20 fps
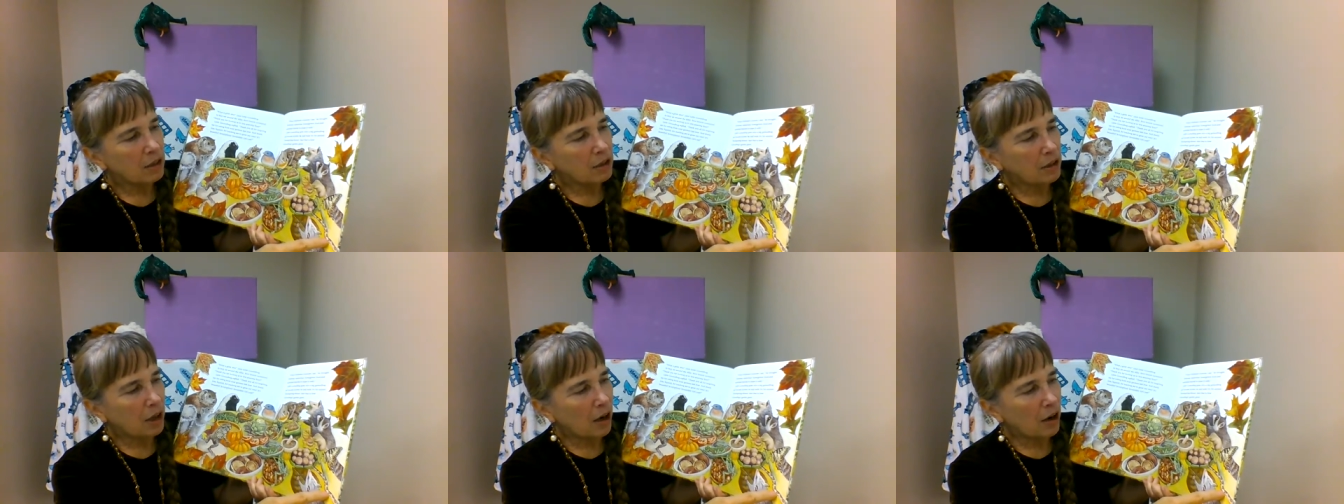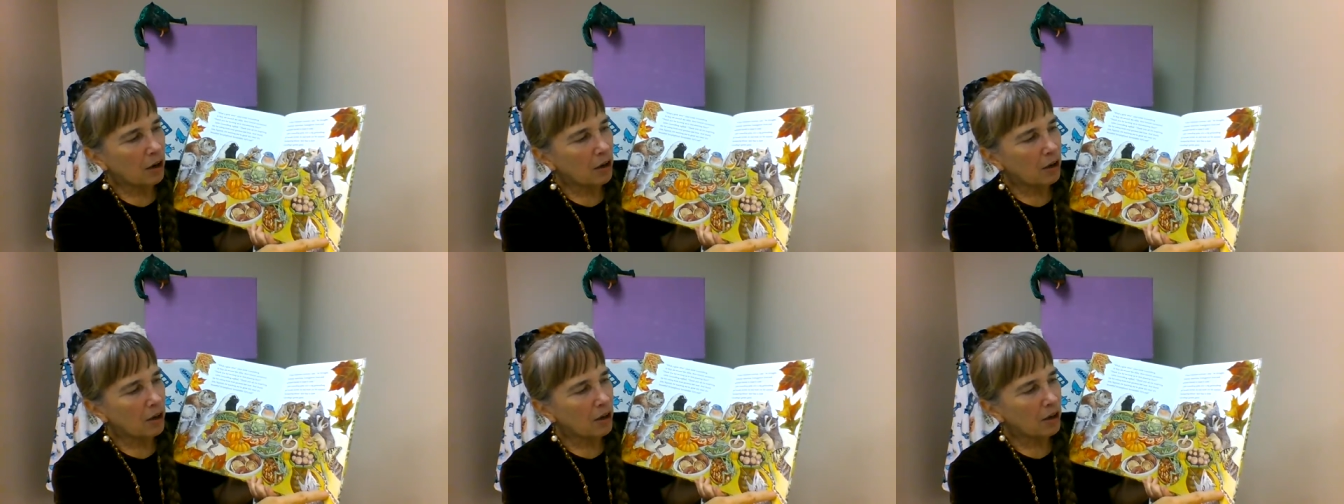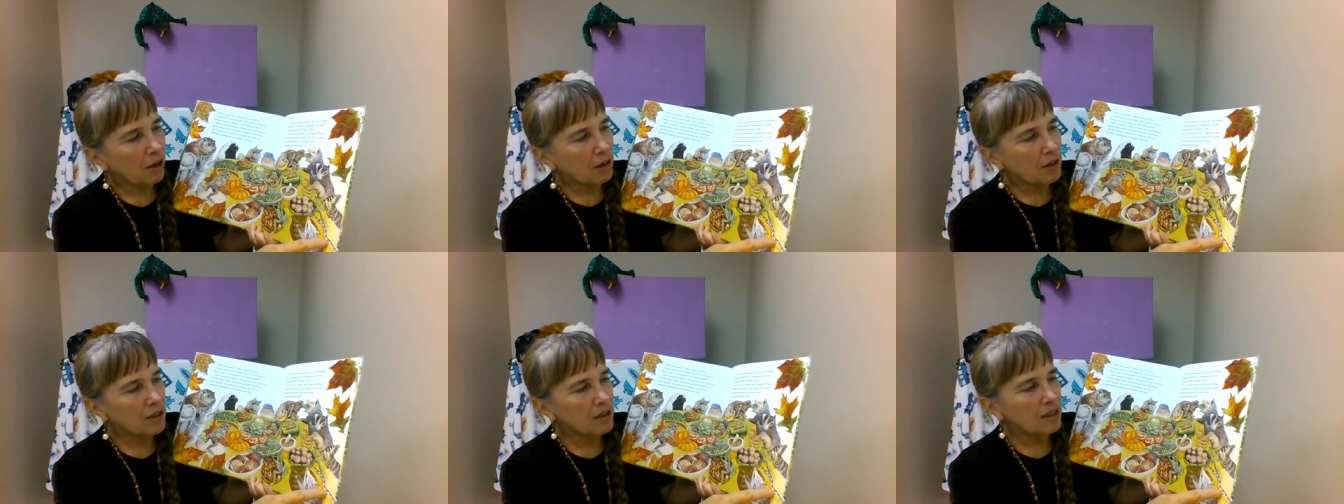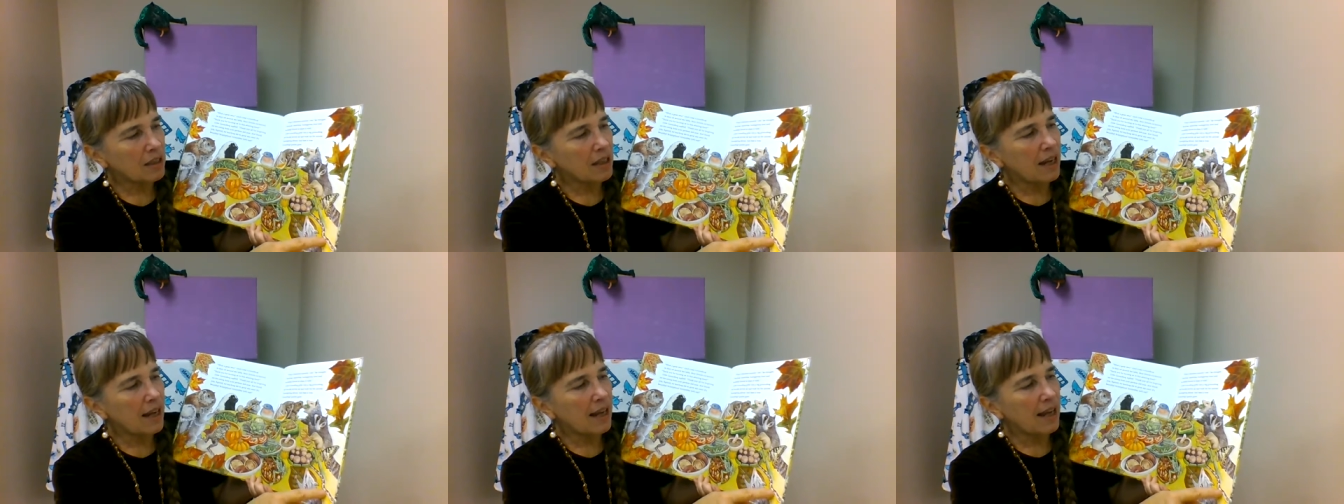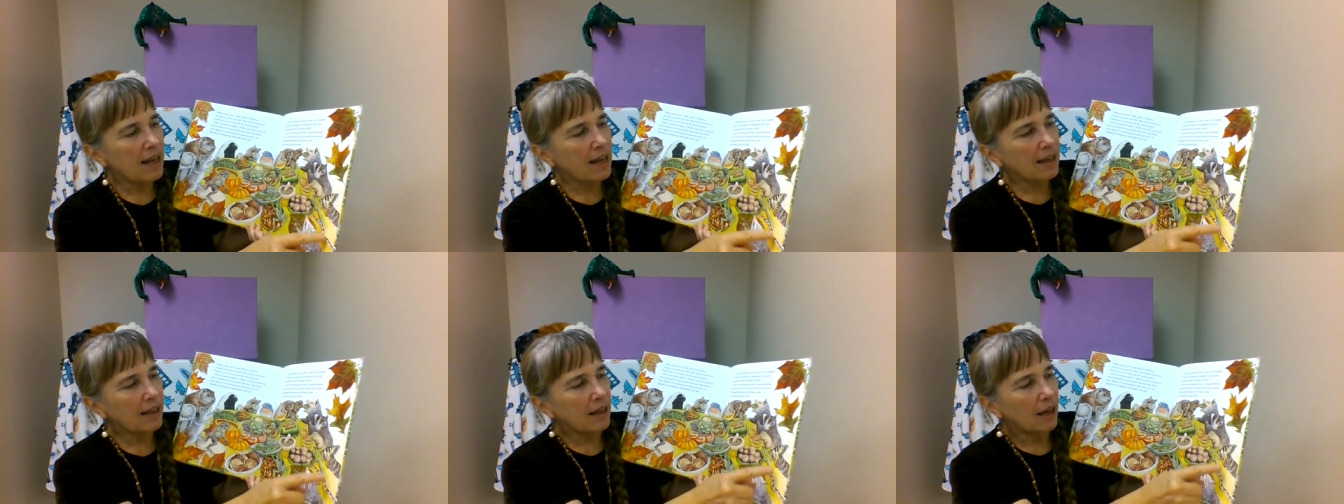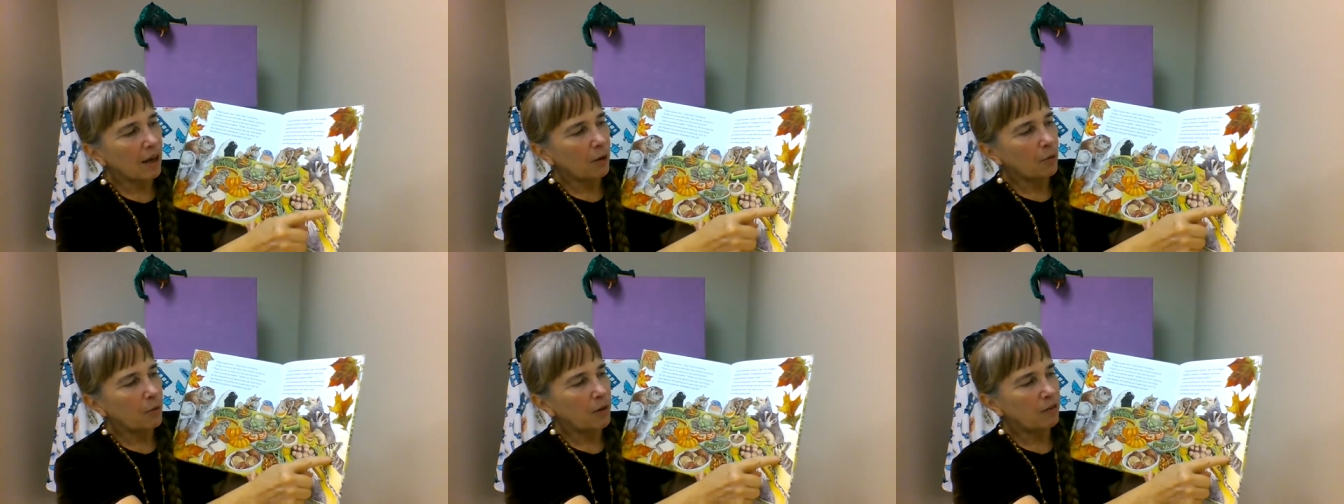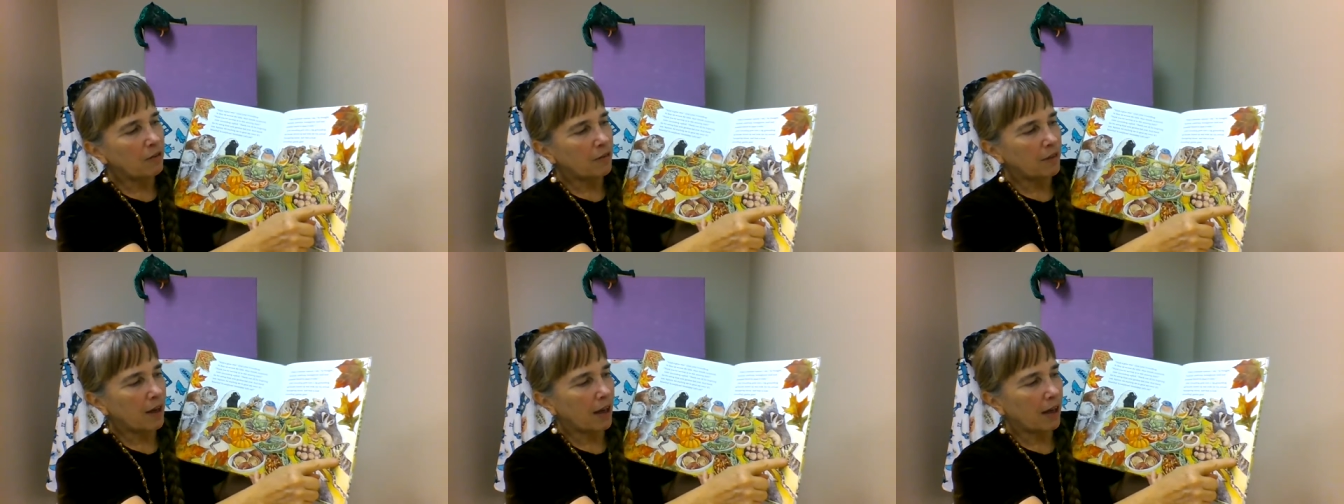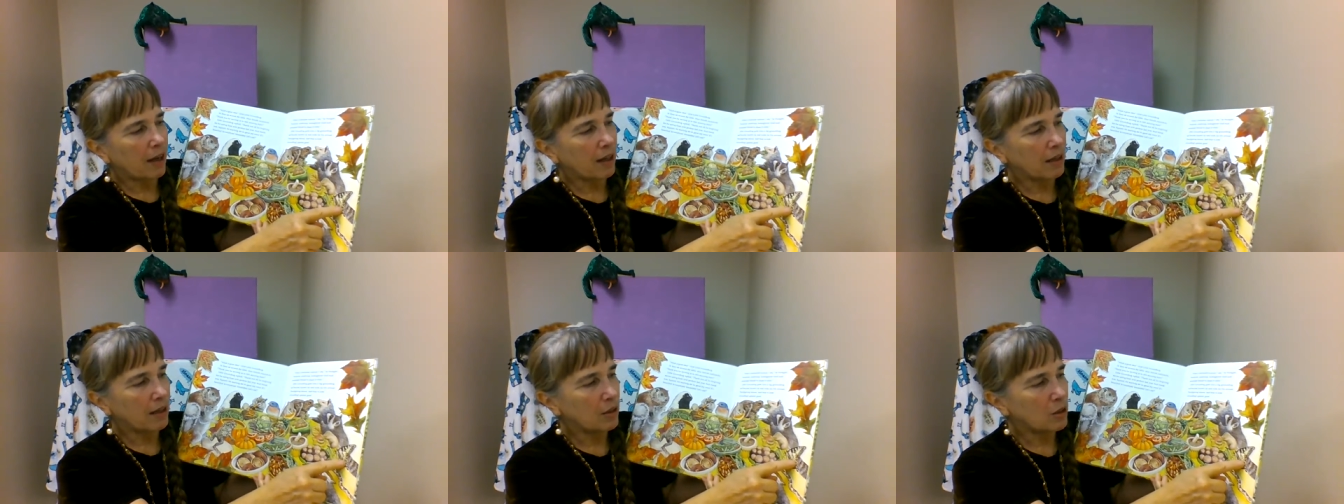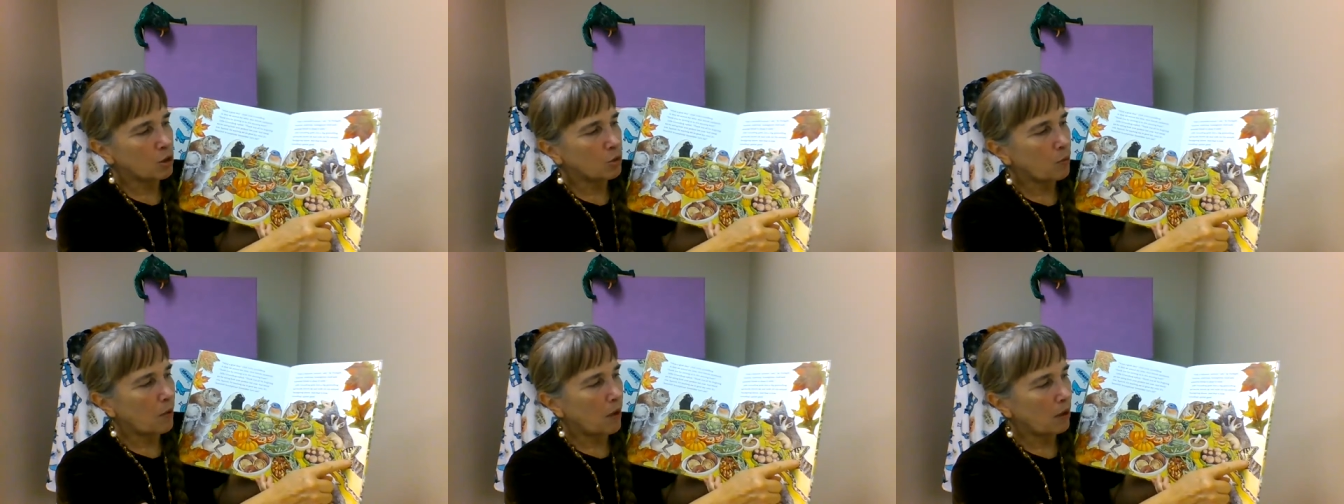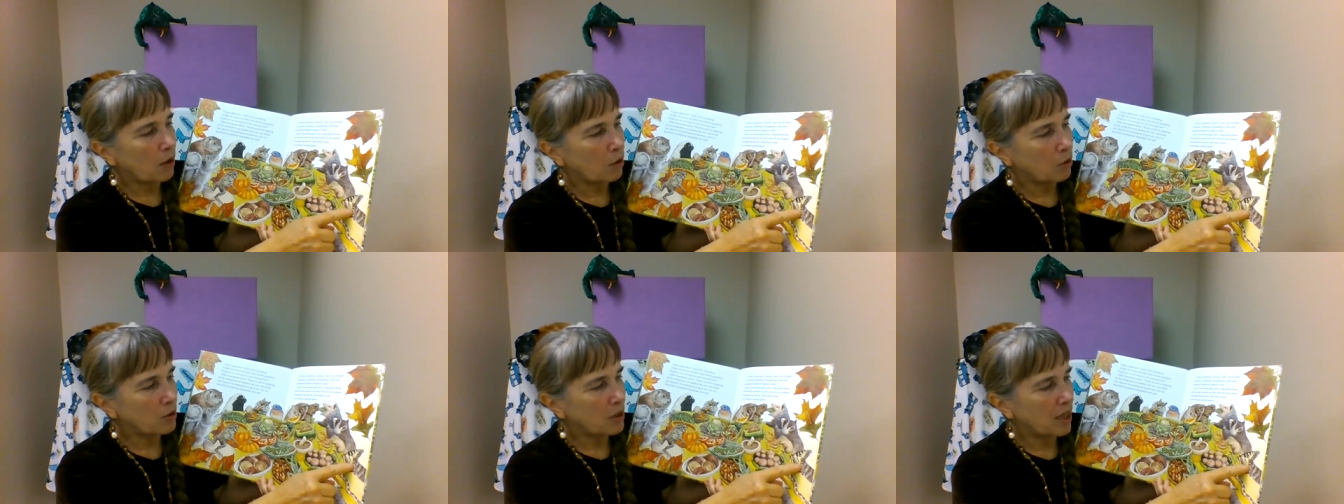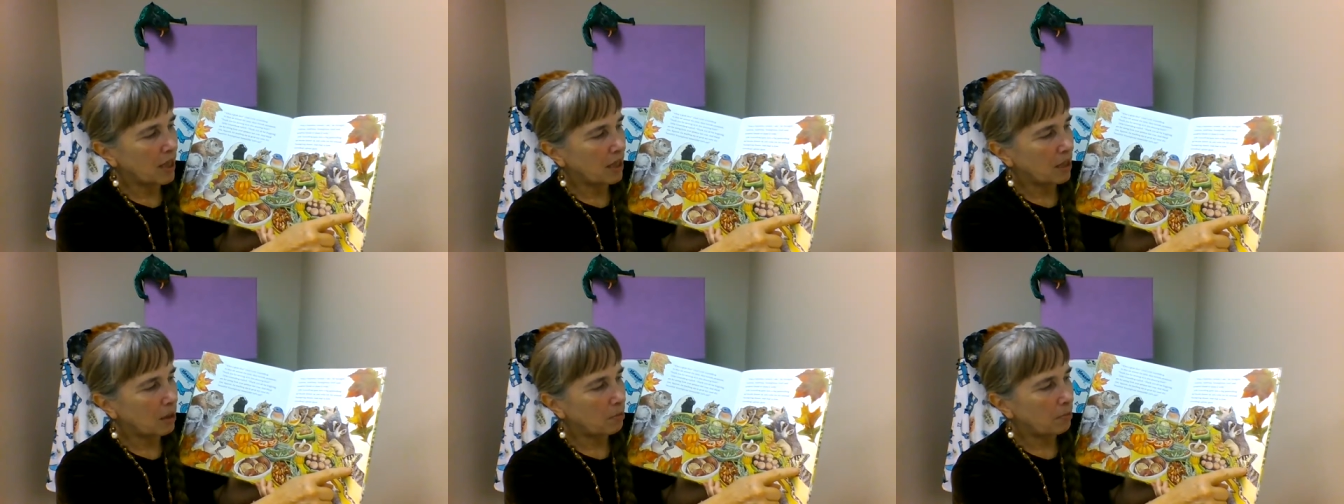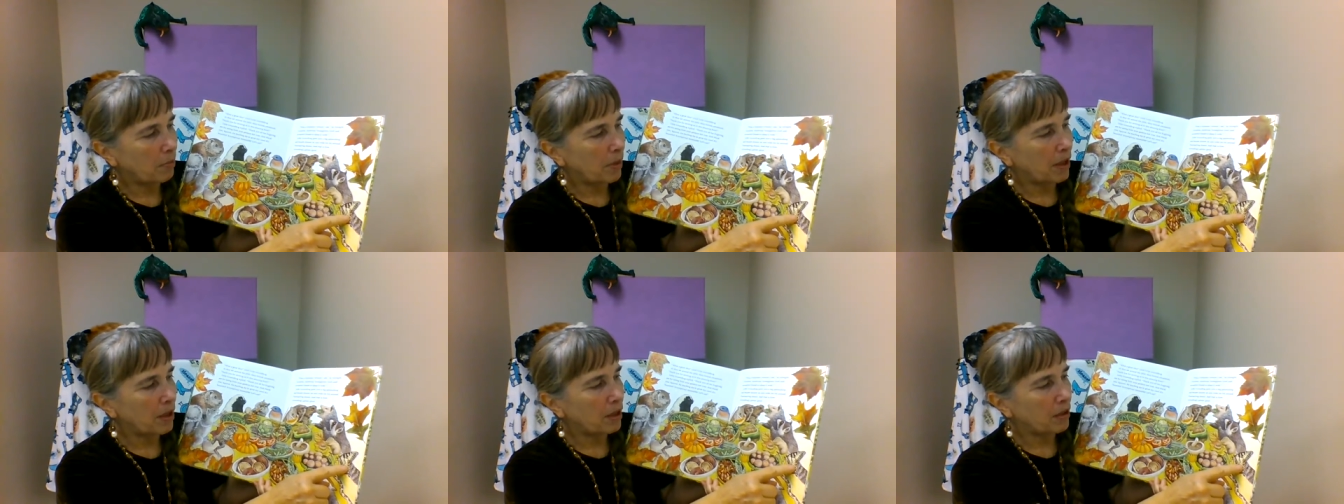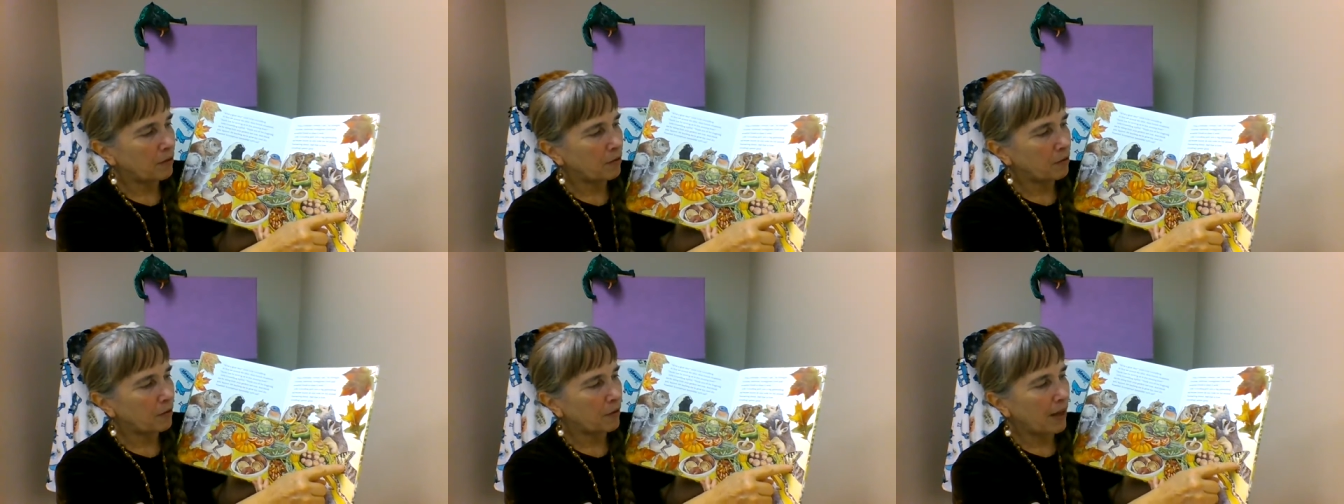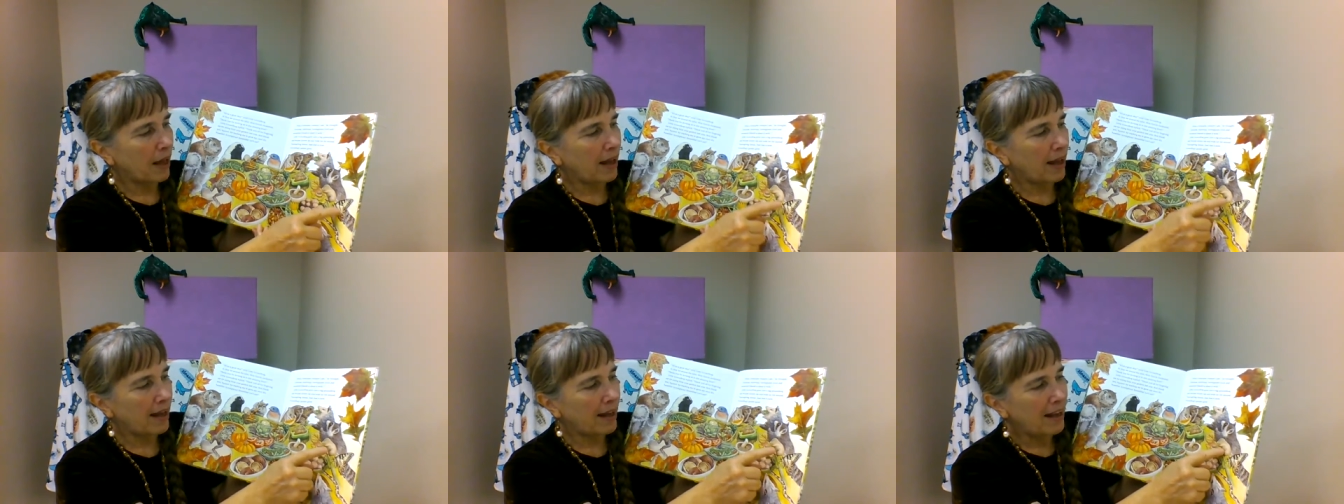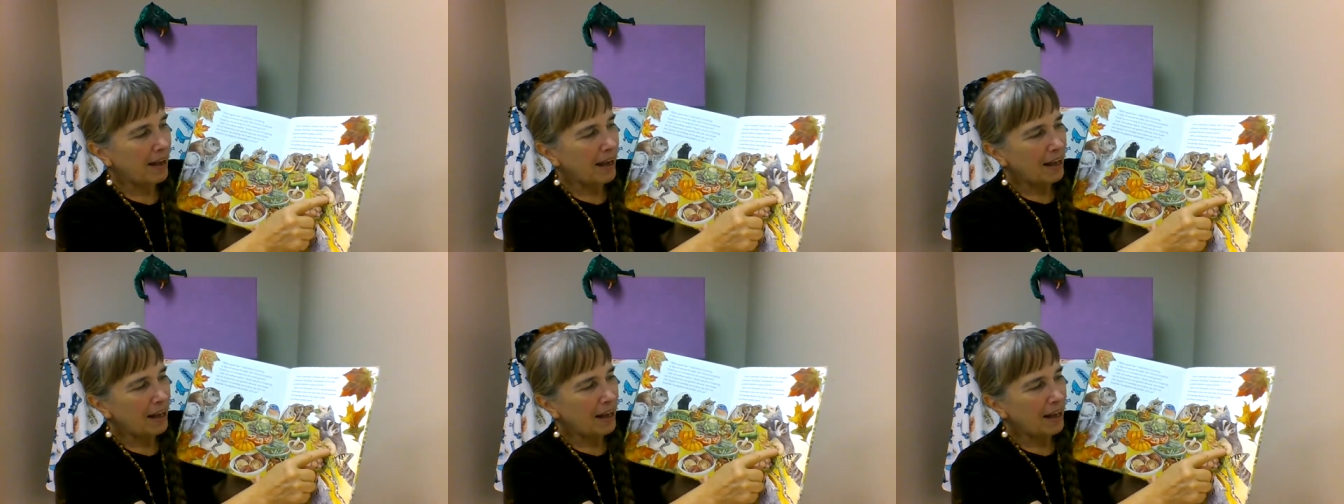garter snake, we've got a swallowtail butterfly,